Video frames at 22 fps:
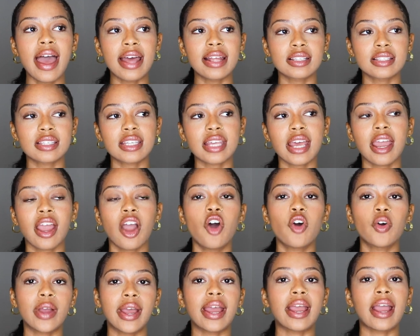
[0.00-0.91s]
and say,
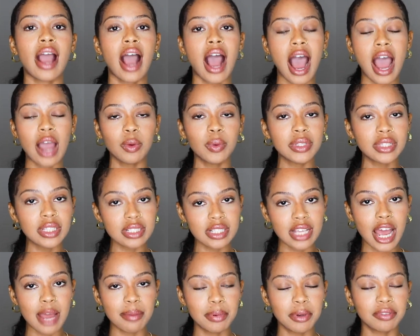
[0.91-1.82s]
okay, I want the
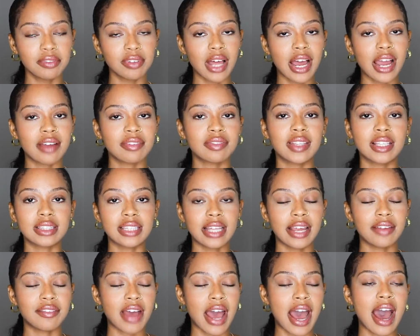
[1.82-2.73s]
type of life that
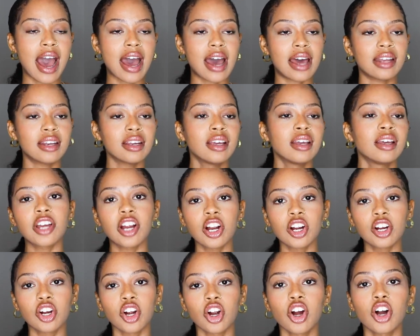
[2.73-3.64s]
they've had. There
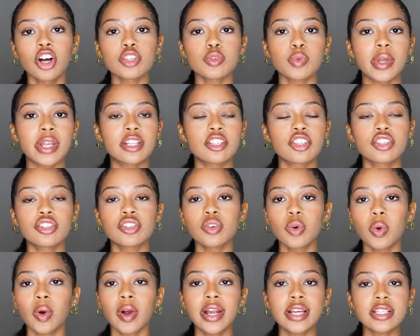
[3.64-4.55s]
are girls with
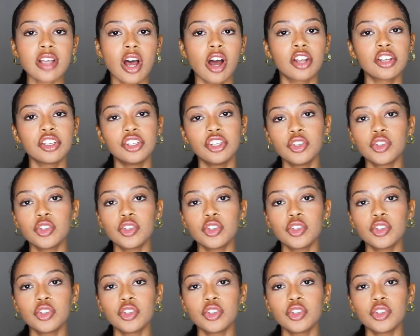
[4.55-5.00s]
stories on